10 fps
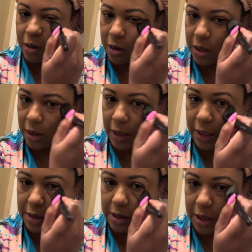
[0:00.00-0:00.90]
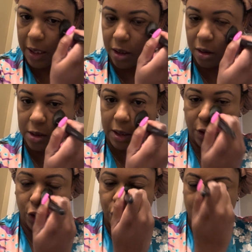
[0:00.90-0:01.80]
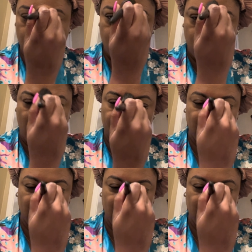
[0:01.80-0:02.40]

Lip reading: you know, I guess it kind of looks like you have